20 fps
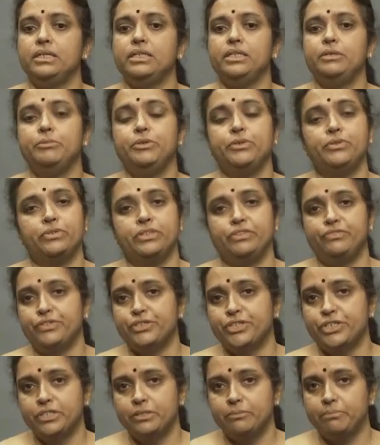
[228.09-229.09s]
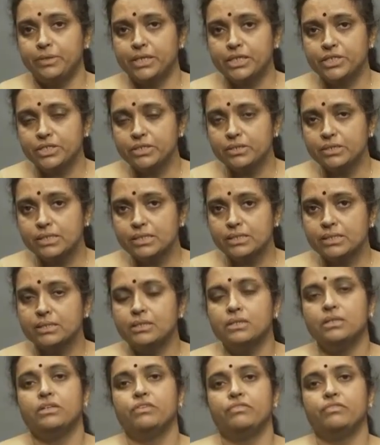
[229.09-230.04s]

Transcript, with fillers: in immunodeficient patients.